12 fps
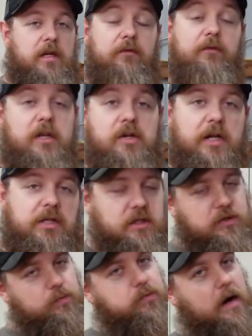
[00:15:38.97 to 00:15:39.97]
configuration,
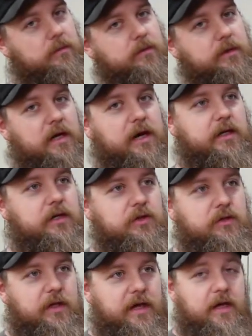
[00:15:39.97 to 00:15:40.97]
is probably not going
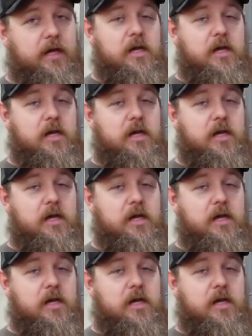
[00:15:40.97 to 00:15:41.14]
to do that.